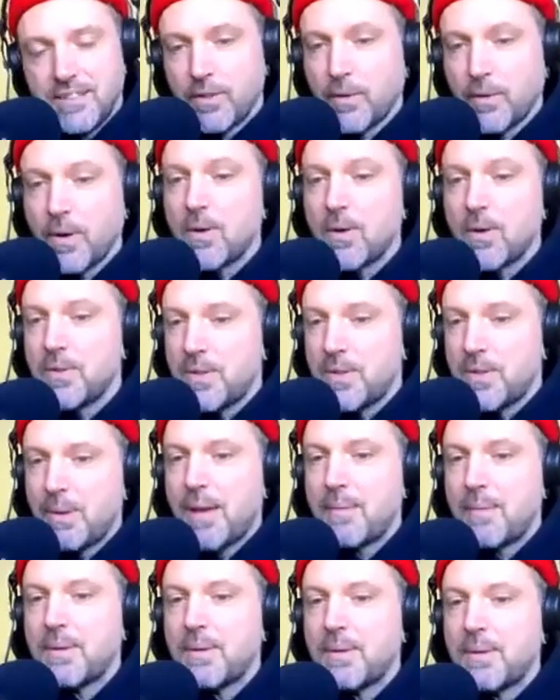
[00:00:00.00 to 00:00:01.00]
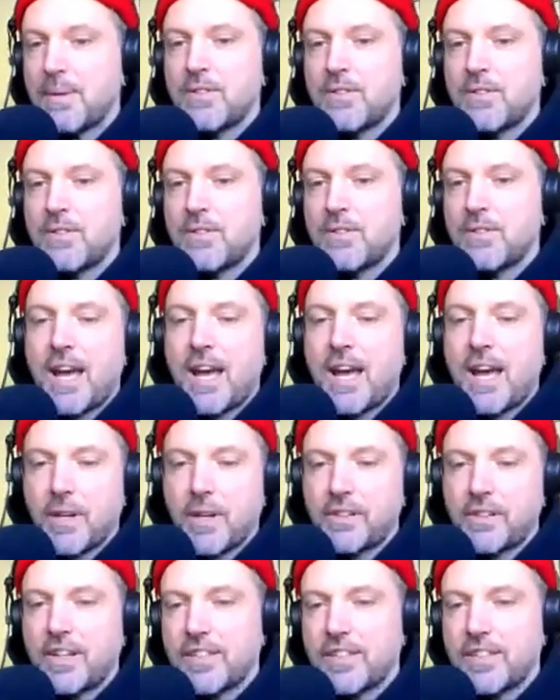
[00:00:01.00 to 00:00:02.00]
throw the baby out with the
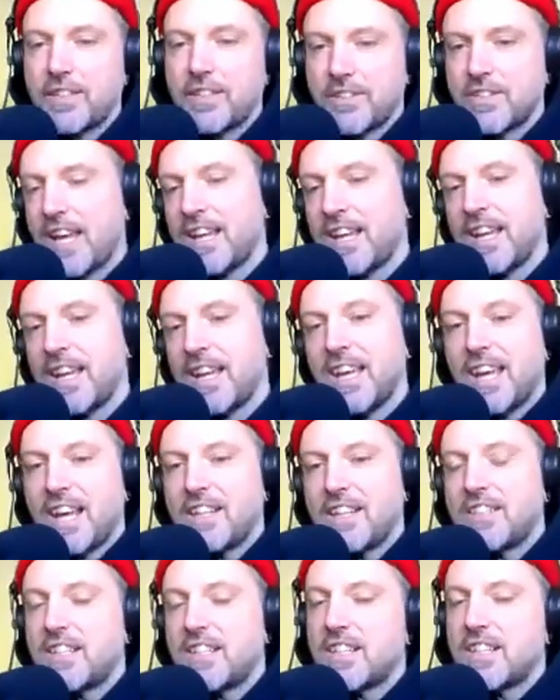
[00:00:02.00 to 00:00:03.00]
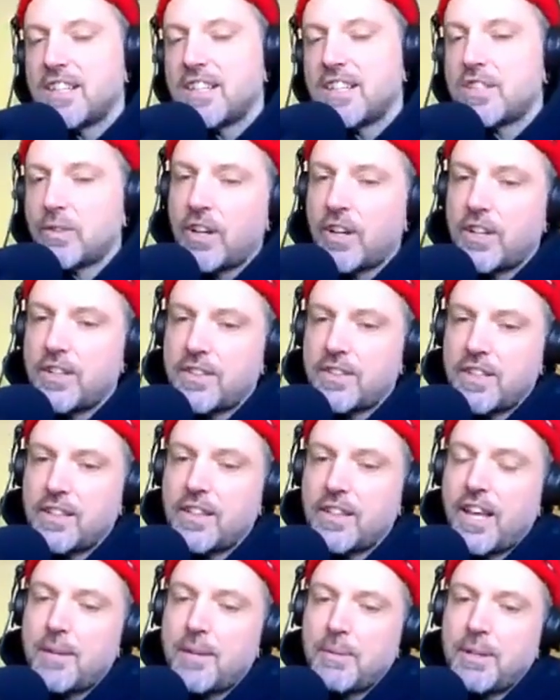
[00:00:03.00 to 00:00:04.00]
bathwater, as you say, and disregard the
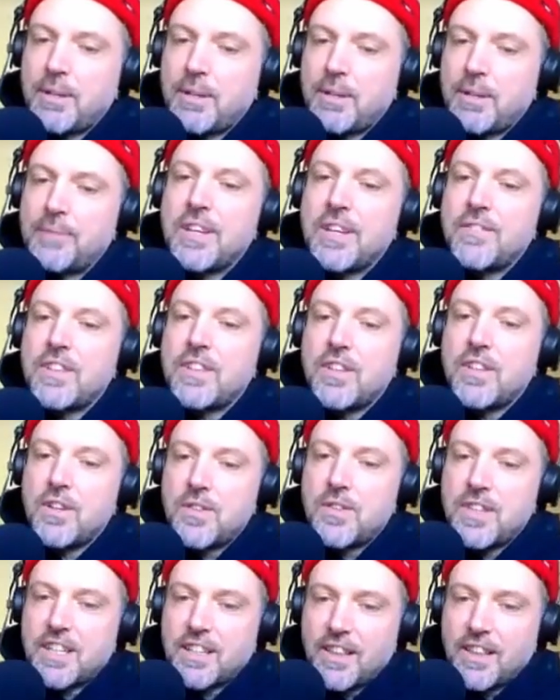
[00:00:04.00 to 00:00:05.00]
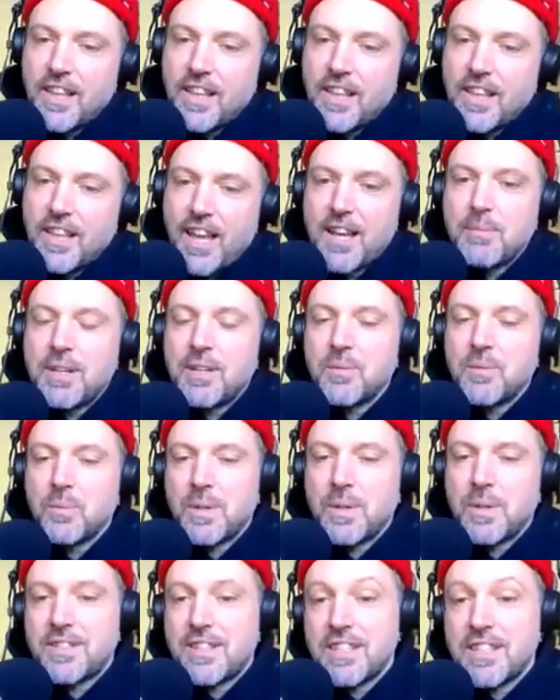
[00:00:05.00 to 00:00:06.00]
alignment, even though the alignment
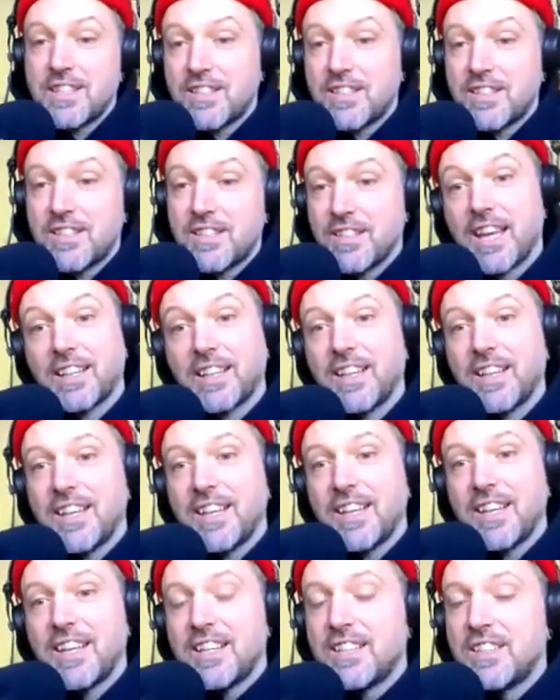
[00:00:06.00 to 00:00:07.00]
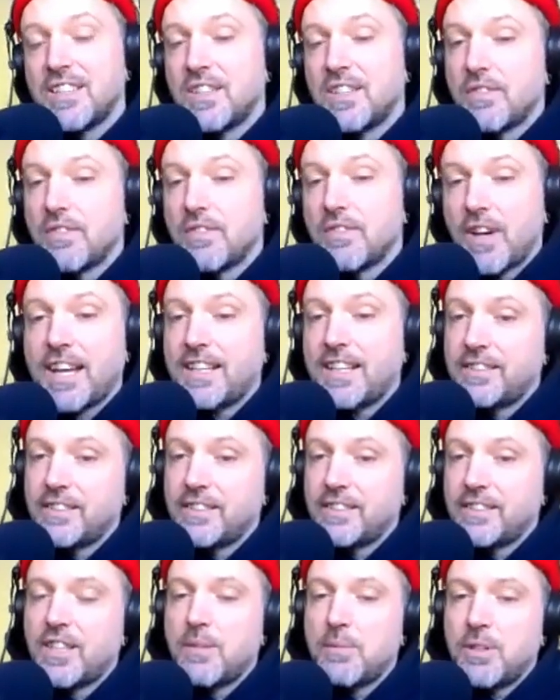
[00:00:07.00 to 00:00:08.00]
was this like
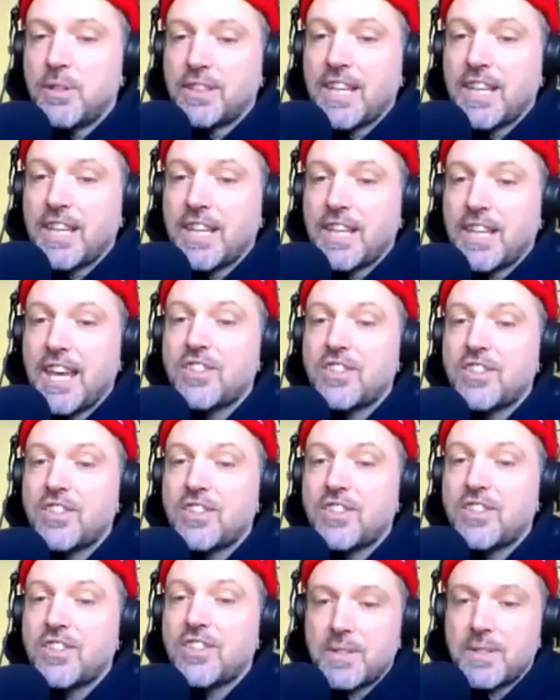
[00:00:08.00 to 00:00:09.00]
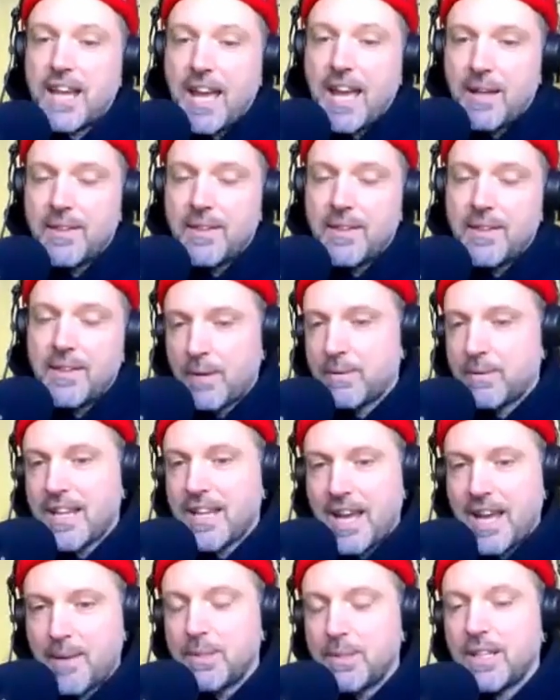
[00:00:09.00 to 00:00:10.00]
divine communication that was
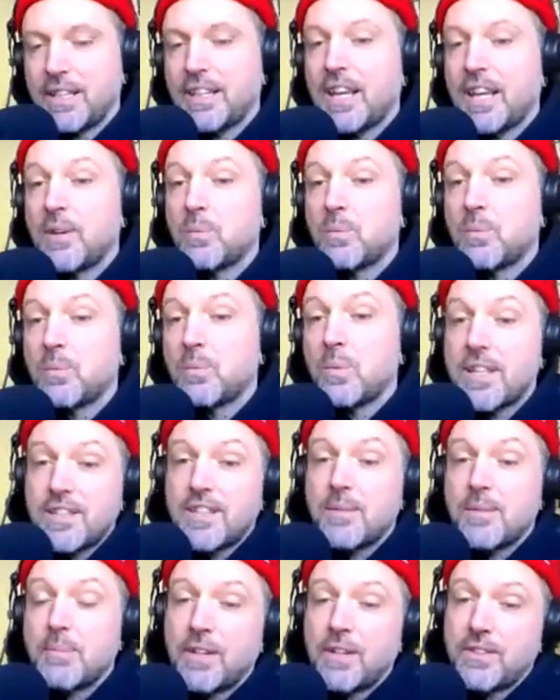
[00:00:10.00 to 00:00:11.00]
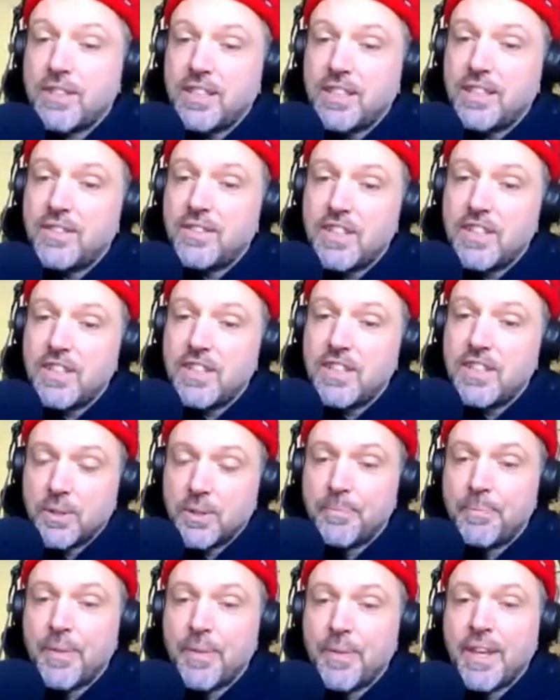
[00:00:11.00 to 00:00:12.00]
happening and wasn't about the
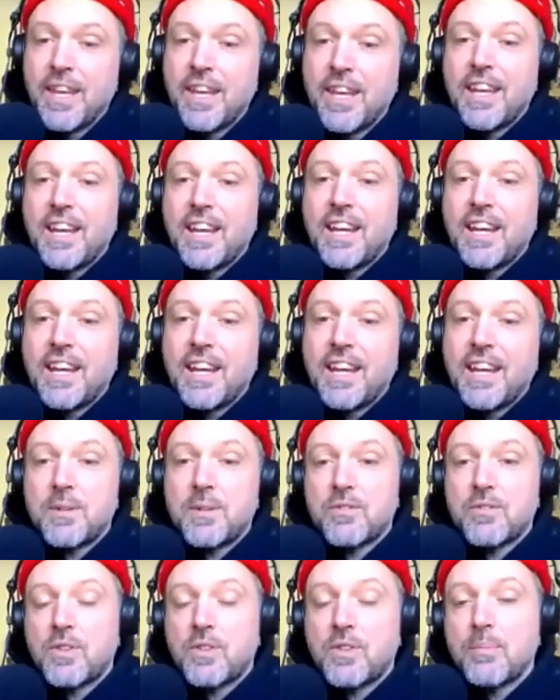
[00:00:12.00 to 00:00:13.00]
individual. And I was